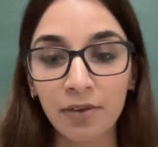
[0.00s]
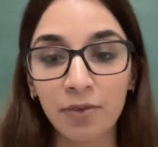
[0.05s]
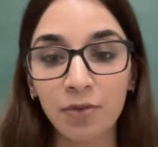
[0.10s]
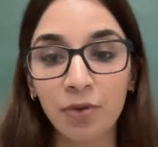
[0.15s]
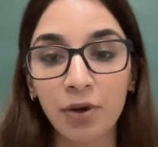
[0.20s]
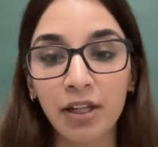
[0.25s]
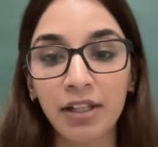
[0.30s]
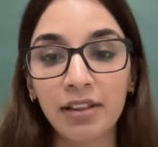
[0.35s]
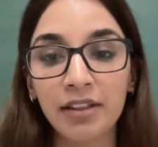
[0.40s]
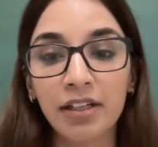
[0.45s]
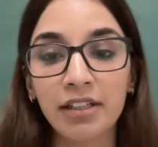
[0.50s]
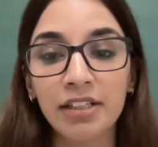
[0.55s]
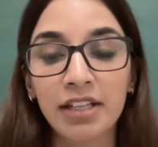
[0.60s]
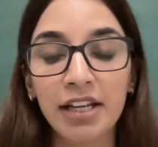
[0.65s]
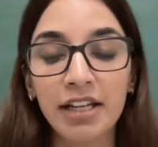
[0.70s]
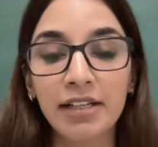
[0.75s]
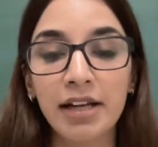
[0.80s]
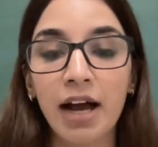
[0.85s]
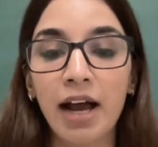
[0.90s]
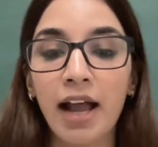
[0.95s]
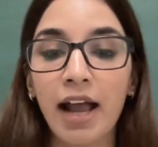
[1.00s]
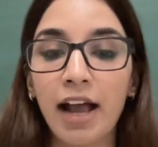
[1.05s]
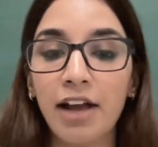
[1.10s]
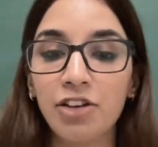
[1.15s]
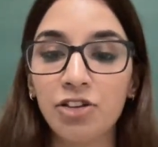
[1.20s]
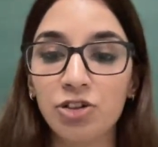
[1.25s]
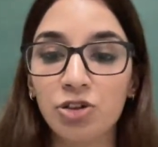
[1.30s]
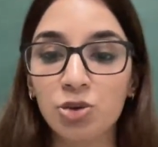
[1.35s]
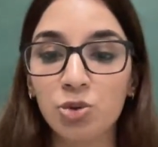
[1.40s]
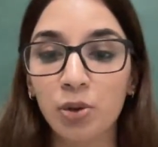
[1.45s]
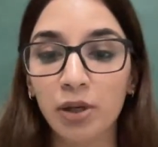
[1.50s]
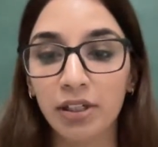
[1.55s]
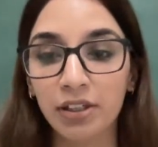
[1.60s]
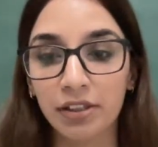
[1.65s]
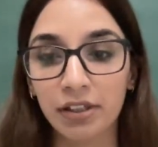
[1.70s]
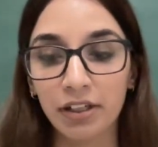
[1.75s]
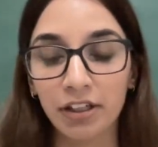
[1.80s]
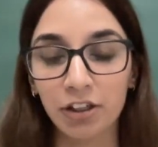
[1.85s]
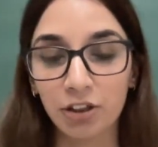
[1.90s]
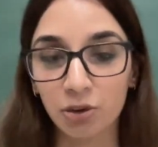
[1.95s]
when the data has to
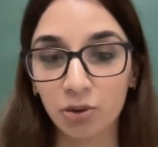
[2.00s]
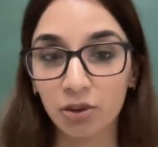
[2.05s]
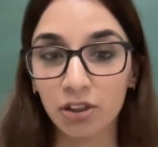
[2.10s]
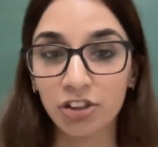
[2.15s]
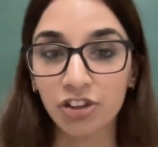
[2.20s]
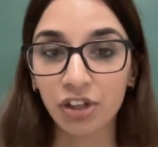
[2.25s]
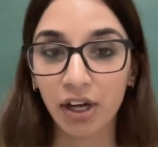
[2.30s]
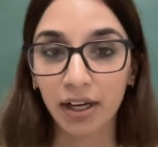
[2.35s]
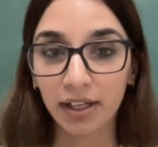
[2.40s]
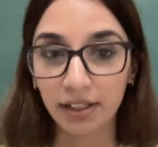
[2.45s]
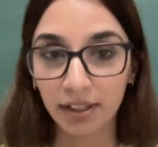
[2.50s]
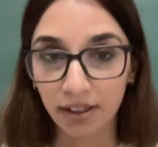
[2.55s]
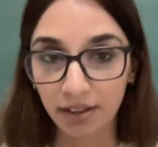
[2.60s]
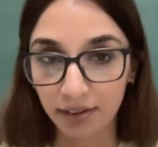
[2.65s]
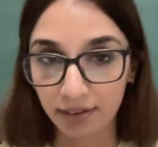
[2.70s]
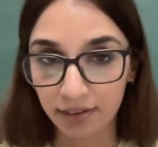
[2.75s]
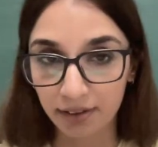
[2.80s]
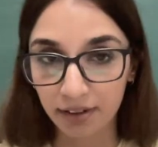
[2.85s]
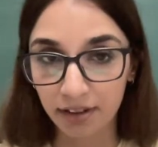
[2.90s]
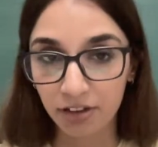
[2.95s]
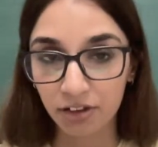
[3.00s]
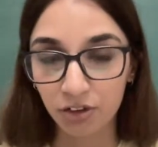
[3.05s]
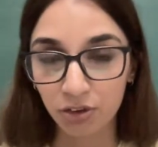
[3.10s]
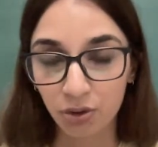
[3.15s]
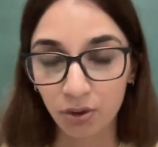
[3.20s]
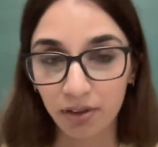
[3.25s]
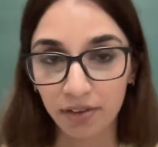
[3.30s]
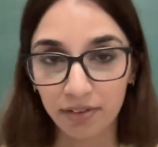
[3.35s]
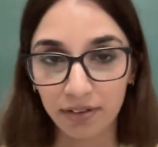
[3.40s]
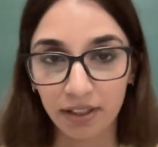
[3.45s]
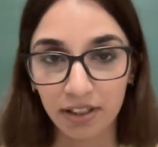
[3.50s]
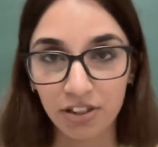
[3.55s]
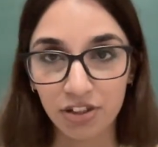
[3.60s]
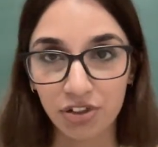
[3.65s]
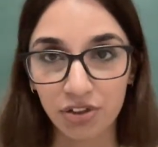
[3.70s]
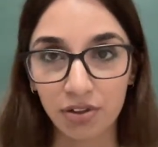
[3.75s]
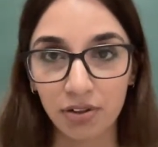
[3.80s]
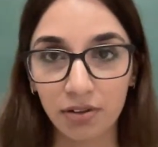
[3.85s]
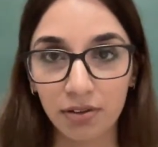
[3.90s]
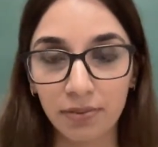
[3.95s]
enter into the Chinese
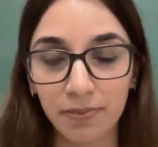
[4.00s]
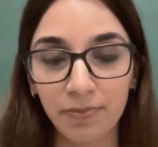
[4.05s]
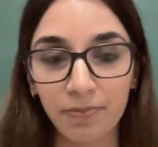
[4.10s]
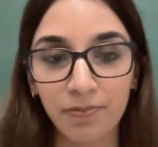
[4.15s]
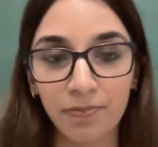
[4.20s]
jurisdiction.